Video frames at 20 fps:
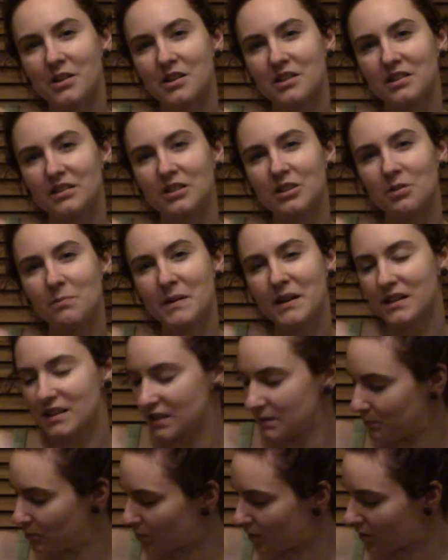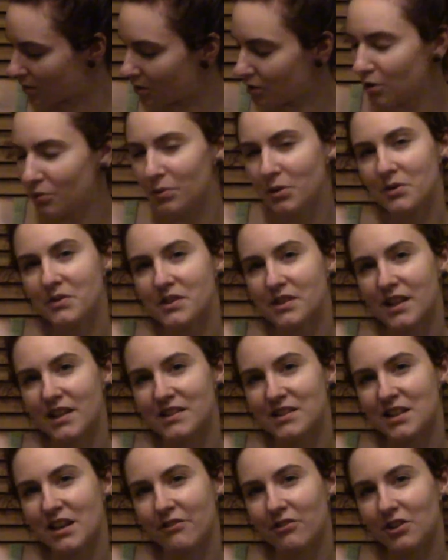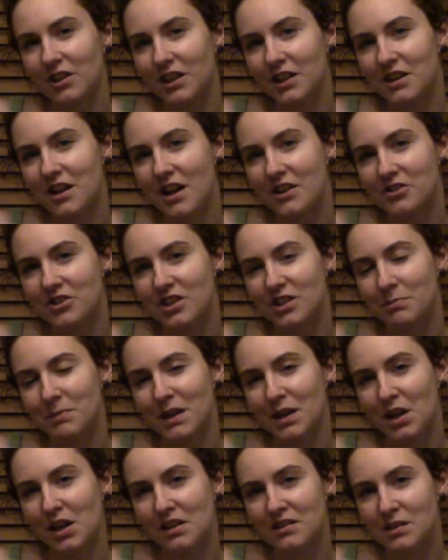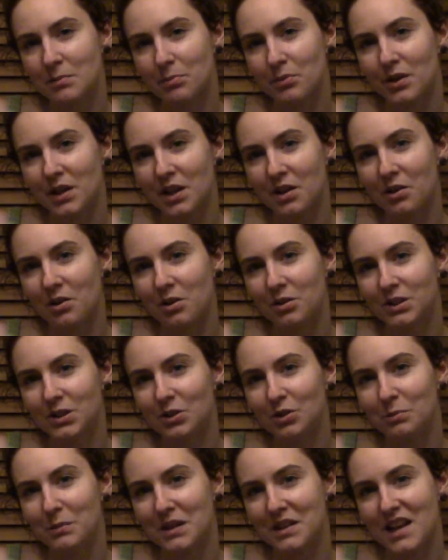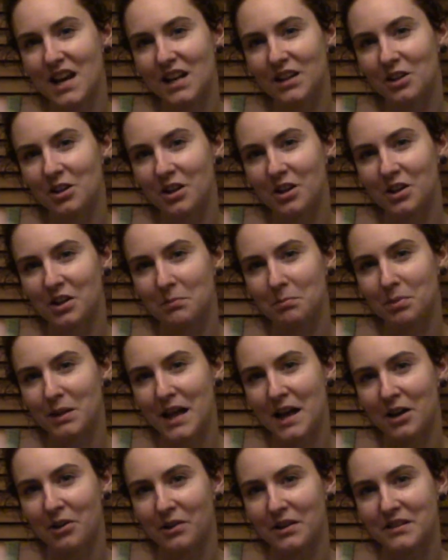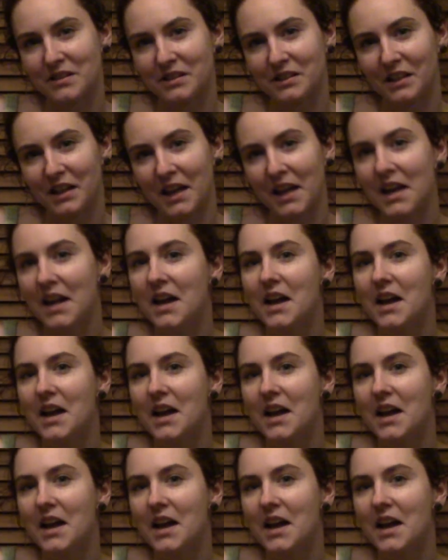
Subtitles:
There's a little bit of spooky girl roots, and that's definitely not just because a pretty girl told me that I look good in black recently.